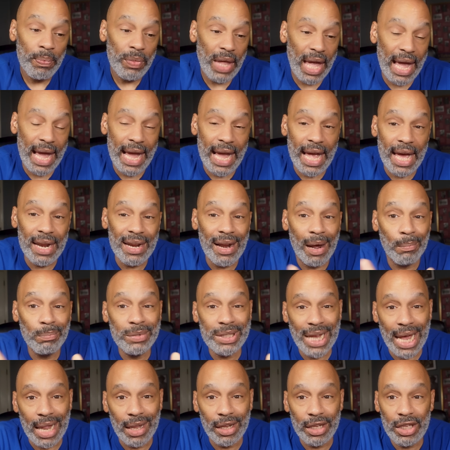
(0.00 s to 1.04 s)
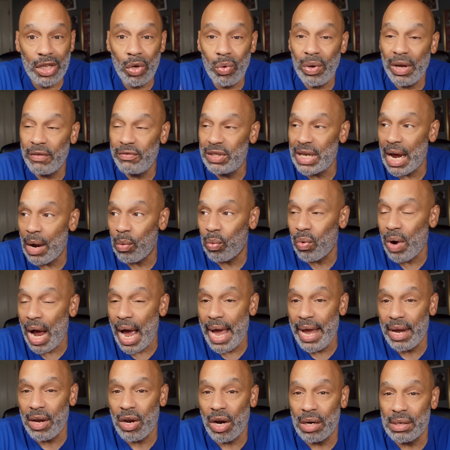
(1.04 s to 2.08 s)
And I'm telling you, if
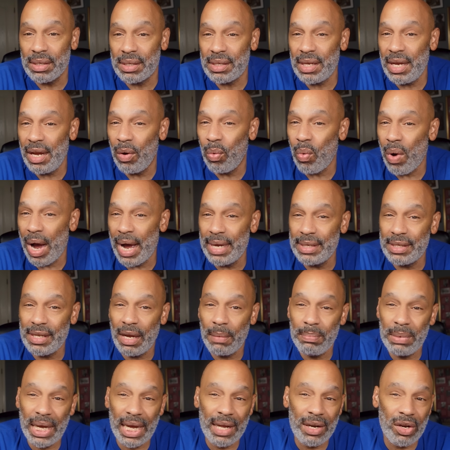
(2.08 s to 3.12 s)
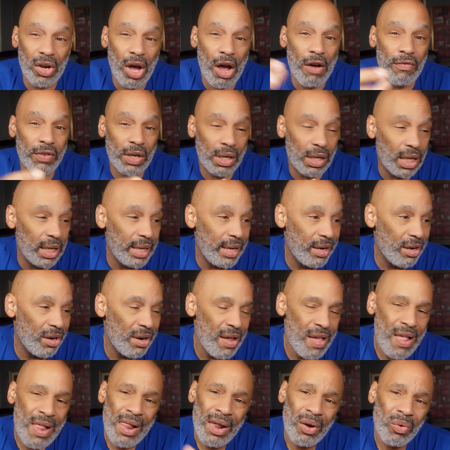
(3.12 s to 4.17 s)
Ryan Garcia winds up getting off clear,